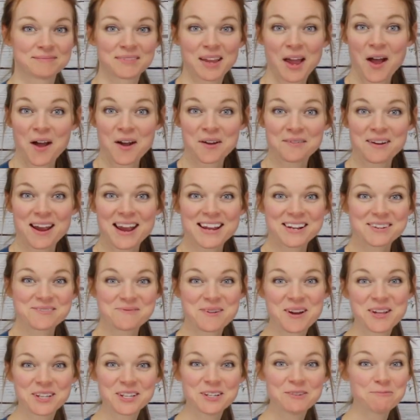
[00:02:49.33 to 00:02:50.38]
All right,
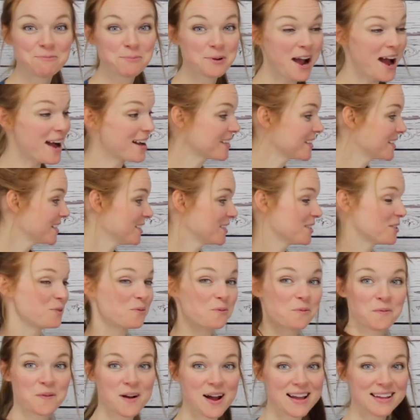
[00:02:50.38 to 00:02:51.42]
well, you've practiced
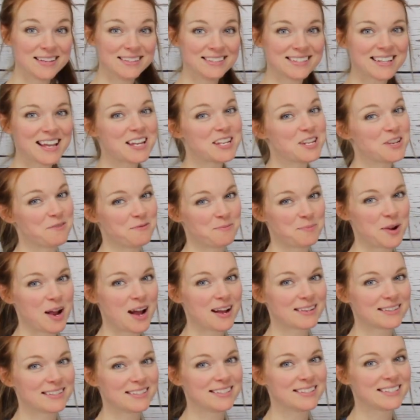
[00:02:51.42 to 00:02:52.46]
was and you've
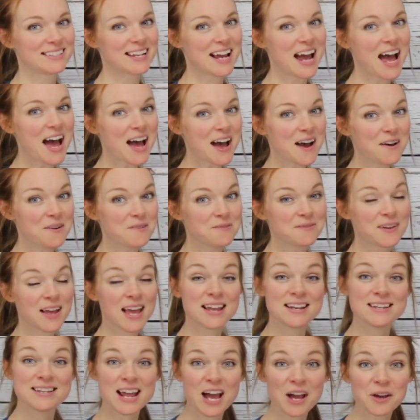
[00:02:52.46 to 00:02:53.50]
practiced of,
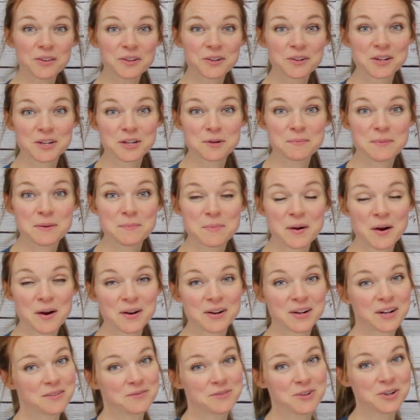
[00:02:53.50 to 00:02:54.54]
and now they're going to be
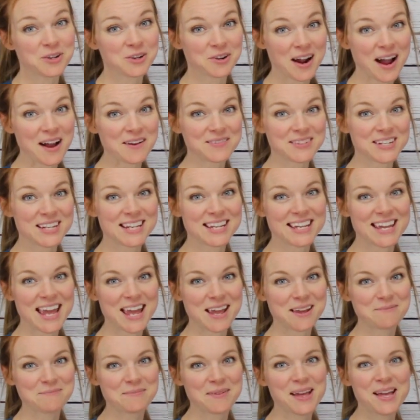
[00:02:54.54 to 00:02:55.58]
part of your gravity
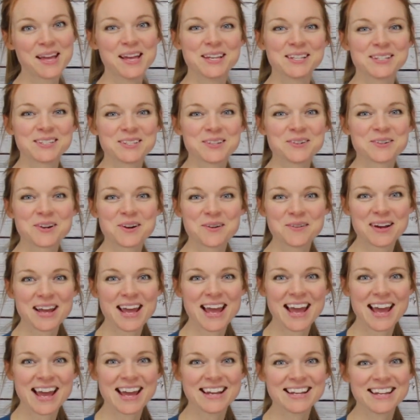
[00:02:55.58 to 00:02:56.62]
game. So go
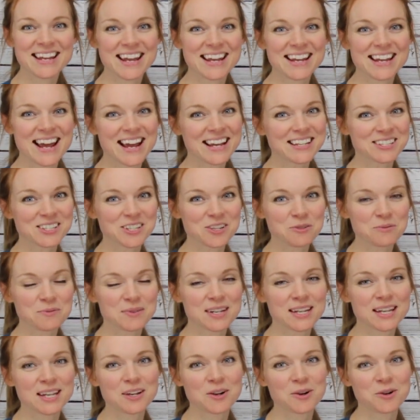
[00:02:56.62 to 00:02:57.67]
ahead and ask your
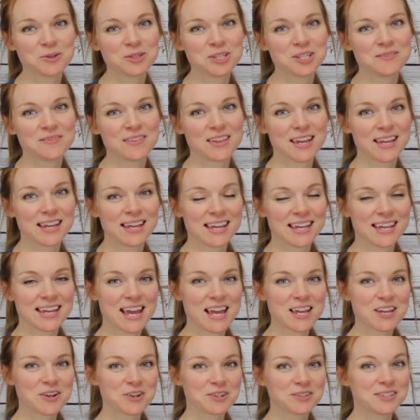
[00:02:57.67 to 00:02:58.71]
reading coach if they can
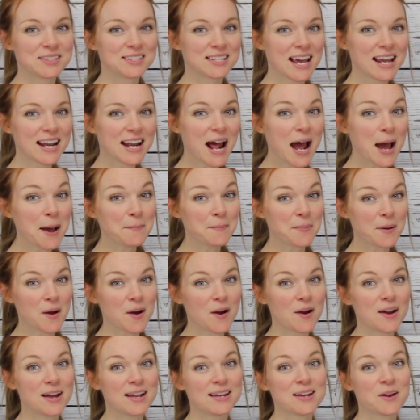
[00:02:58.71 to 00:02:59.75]
get your set up
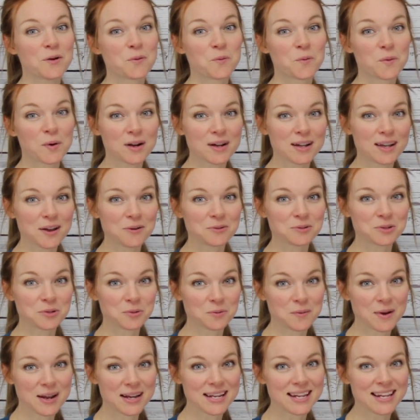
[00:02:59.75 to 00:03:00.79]
on Workout
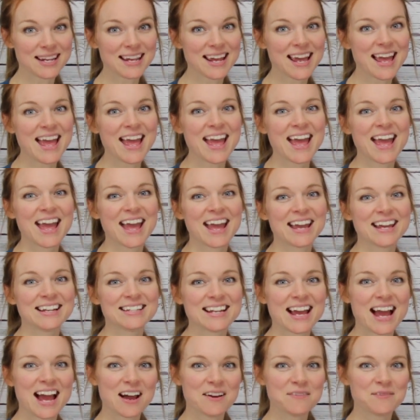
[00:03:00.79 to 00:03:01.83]
20
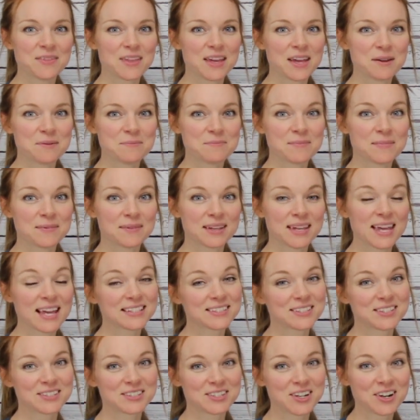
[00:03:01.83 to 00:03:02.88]
and have them
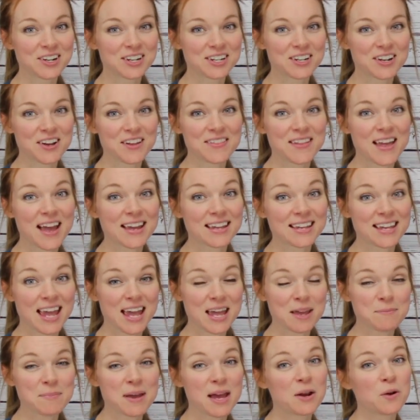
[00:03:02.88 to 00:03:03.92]
get started on that
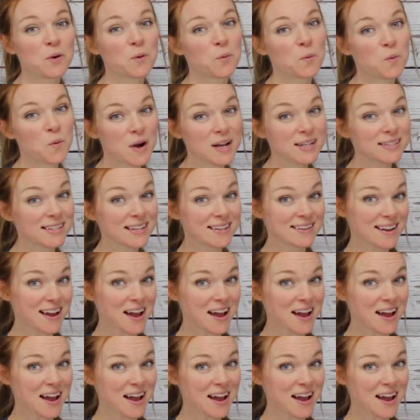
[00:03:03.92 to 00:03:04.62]
game, and was and